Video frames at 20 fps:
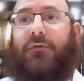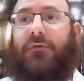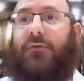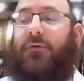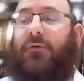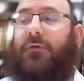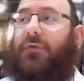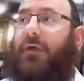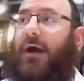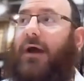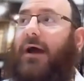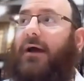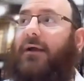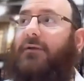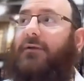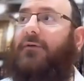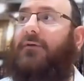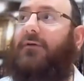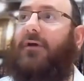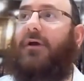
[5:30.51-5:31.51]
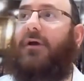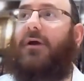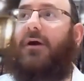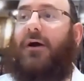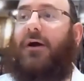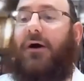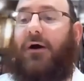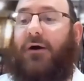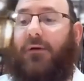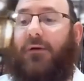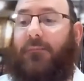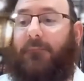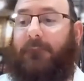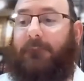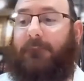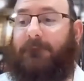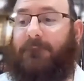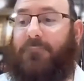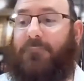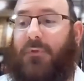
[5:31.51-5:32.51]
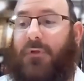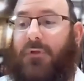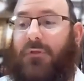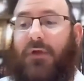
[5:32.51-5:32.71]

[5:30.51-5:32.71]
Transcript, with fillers: so that um,